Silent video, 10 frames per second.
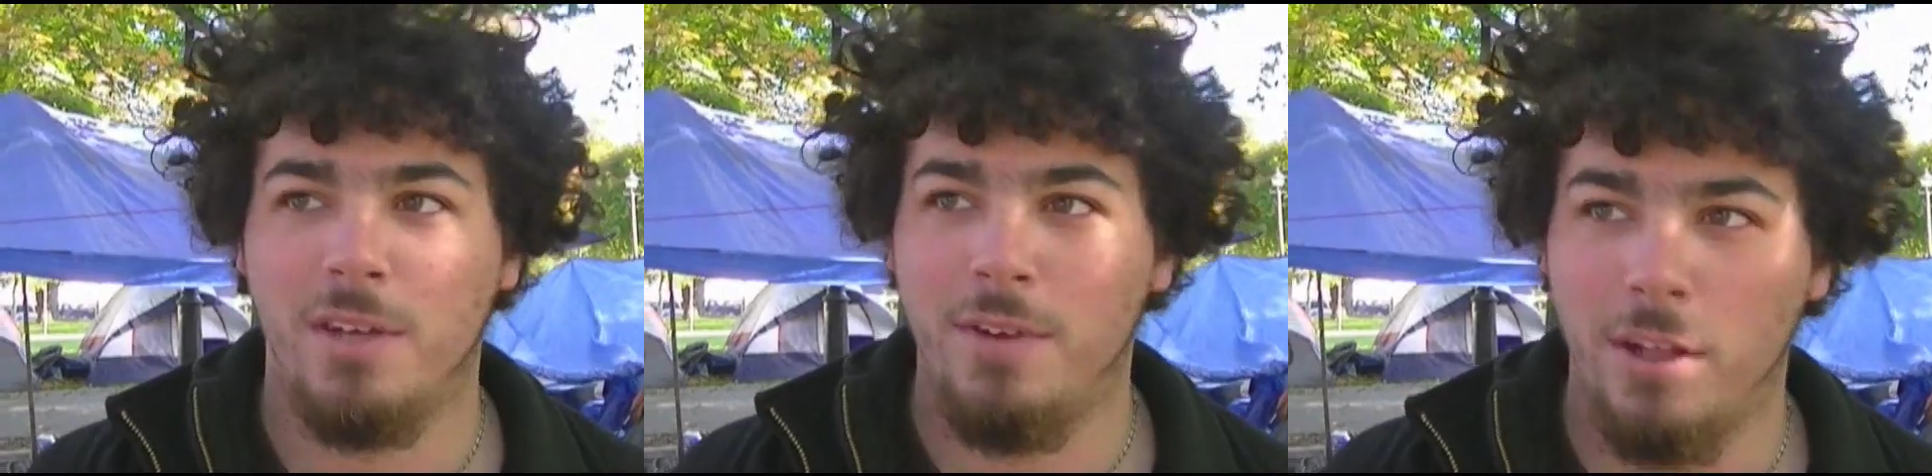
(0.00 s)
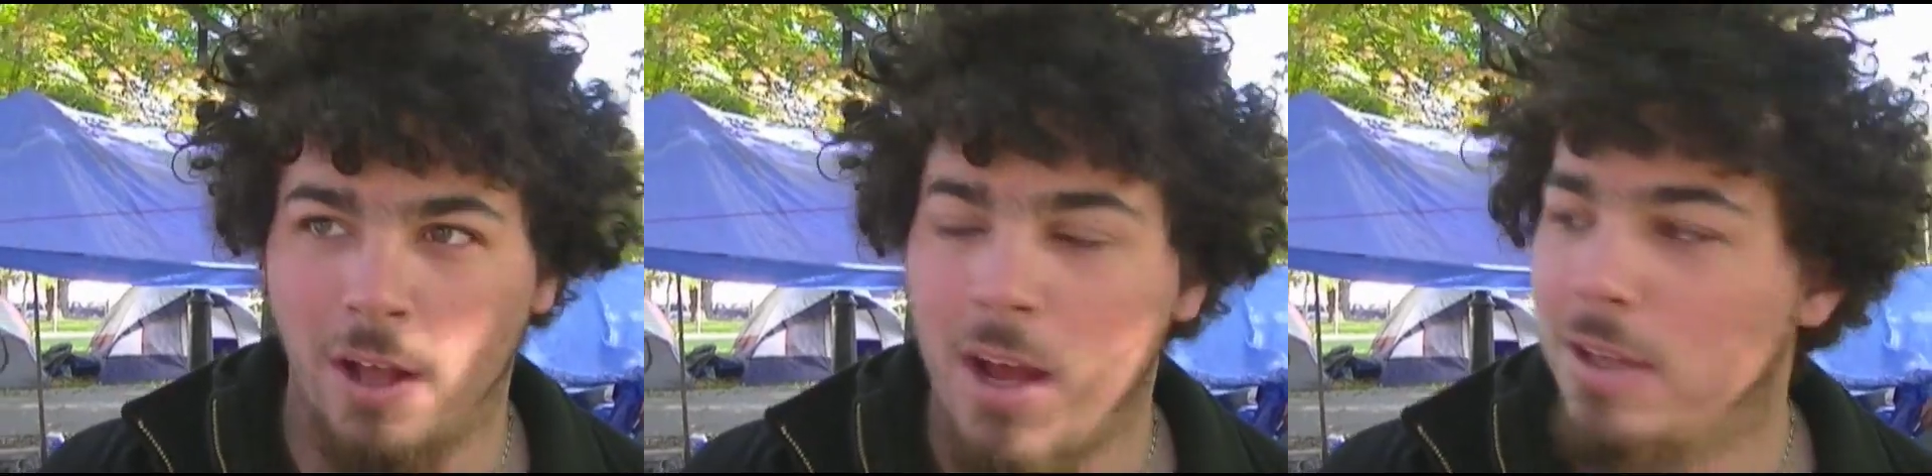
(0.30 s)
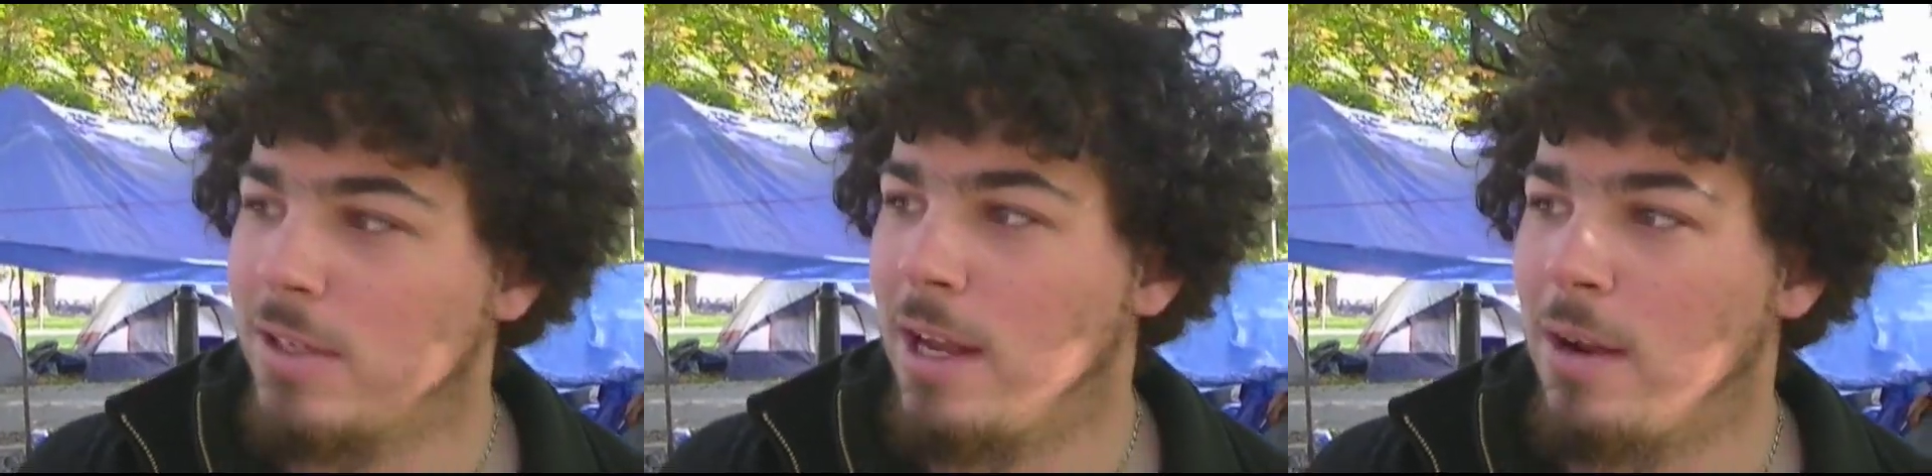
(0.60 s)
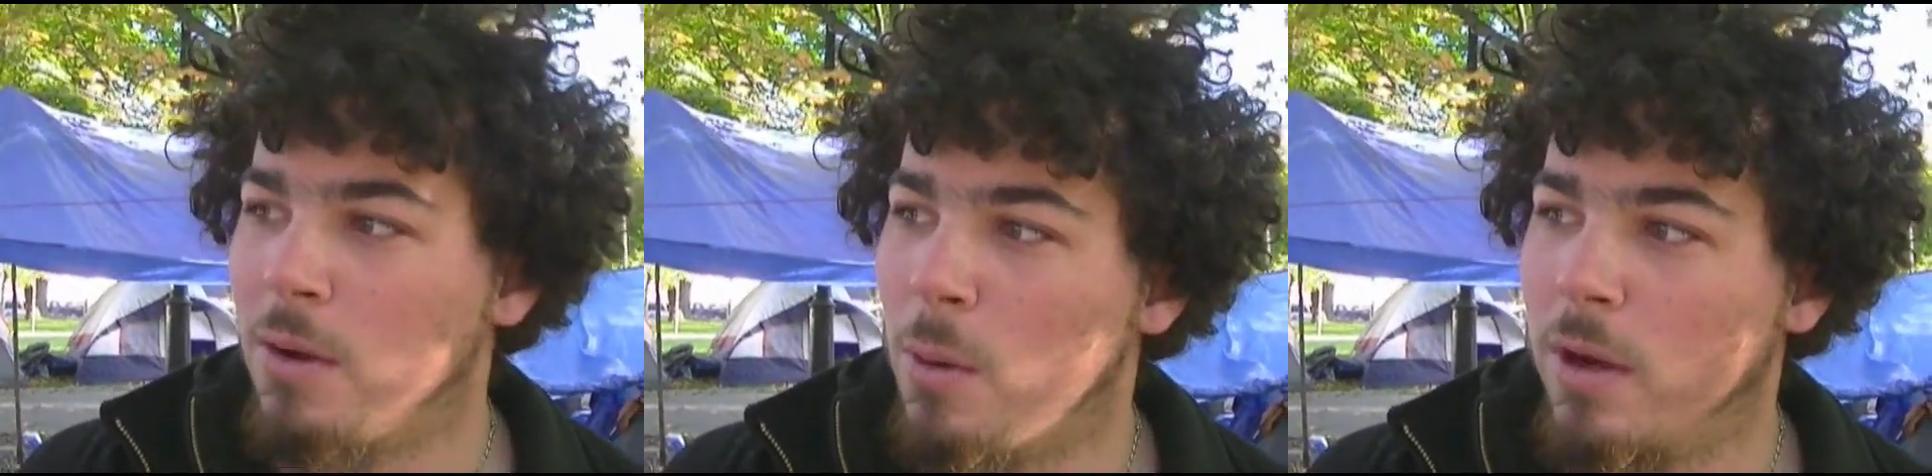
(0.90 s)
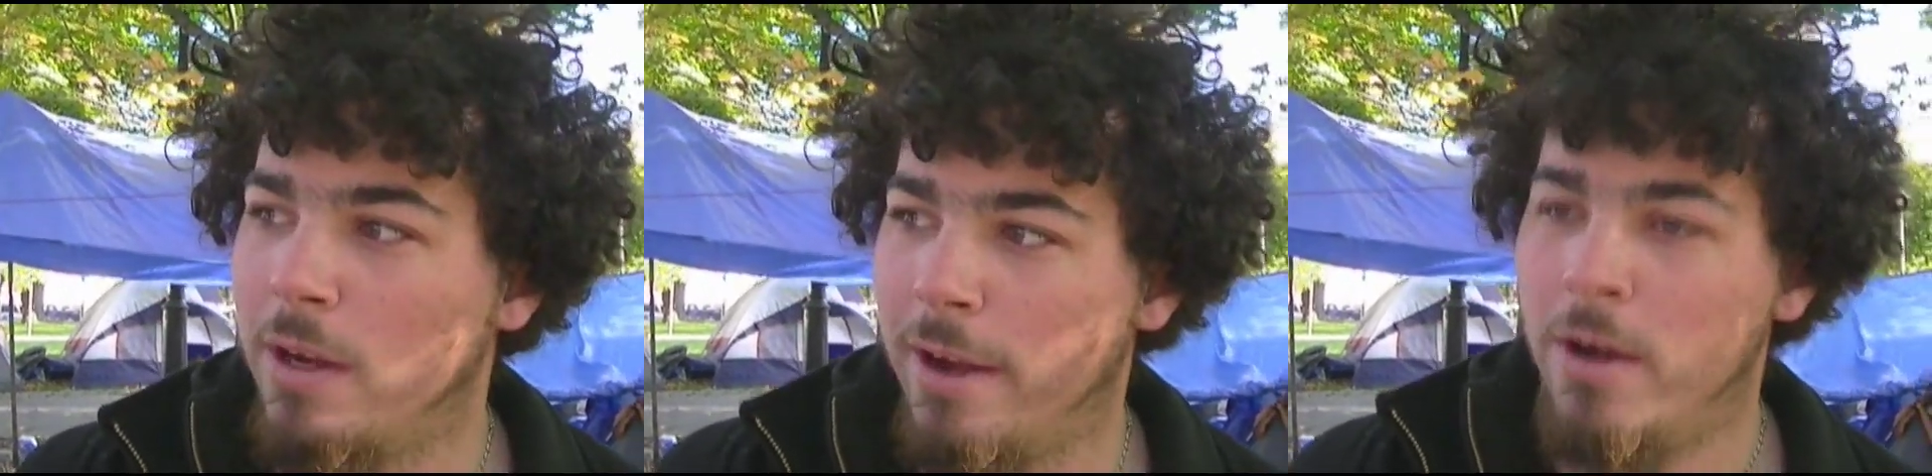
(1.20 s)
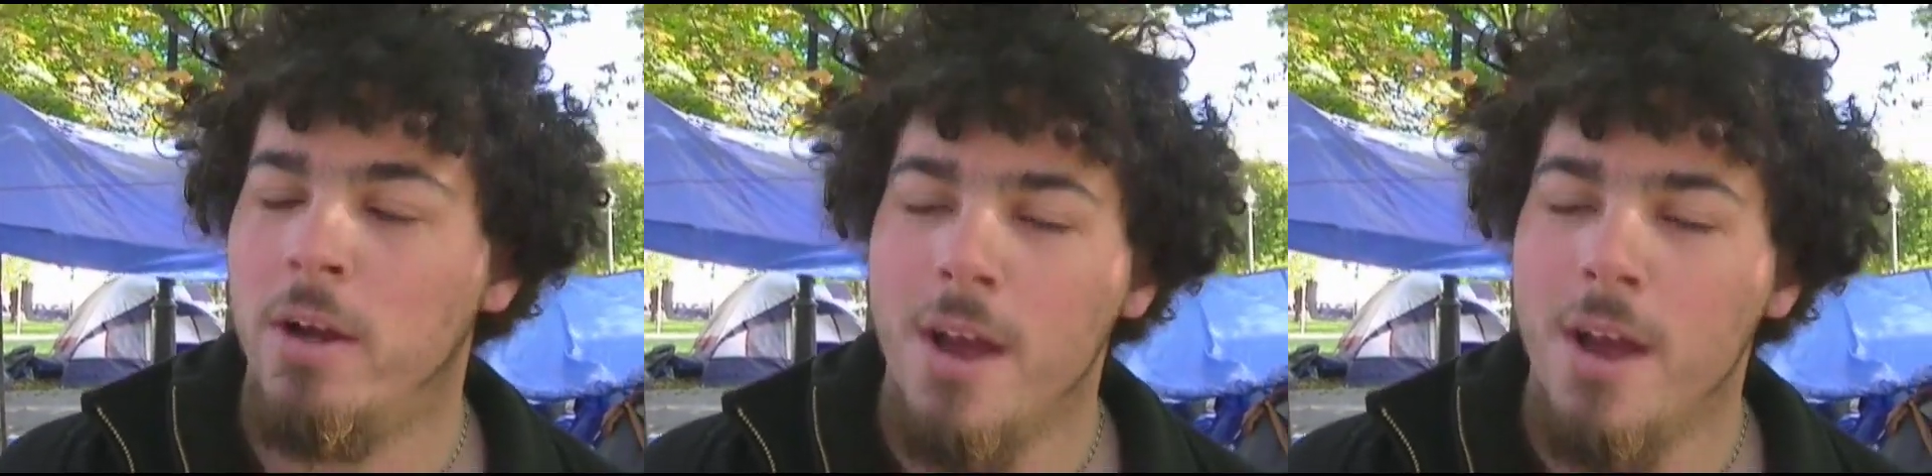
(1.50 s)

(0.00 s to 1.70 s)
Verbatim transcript: I feel lost. I don't know where to go.